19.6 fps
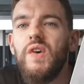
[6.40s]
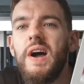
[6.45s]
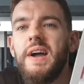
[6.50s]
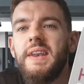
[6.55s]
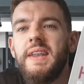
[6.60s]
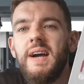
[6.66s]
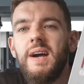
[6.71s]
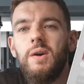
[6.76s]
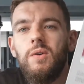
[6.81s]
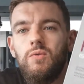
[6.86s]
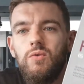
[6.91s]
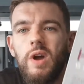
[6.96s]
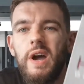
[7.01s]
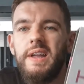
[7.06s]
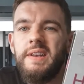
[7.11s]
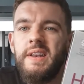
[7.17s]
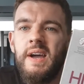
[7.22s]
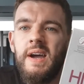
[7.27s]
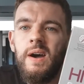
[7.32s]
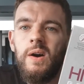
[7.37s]
find out
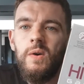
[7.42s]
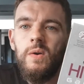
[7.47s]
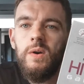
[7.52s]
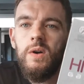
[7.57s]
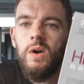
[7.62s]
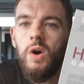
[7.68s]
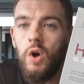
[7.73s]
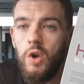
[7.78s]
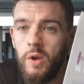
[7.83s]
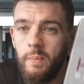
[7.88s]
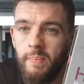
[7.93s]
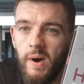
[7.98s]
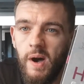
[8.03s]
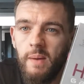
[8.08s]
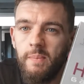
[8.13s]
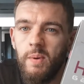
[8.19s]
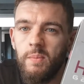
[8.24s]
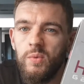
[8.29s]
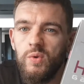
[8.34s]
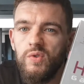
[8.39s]
right now on the
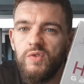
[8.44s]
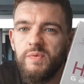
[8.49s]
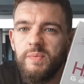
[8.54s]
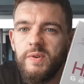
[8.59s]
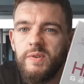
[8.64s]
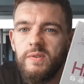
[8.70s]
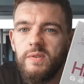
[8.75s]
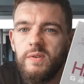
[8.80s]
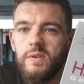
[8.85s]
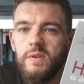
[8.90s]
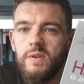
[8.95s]
Barber Movement.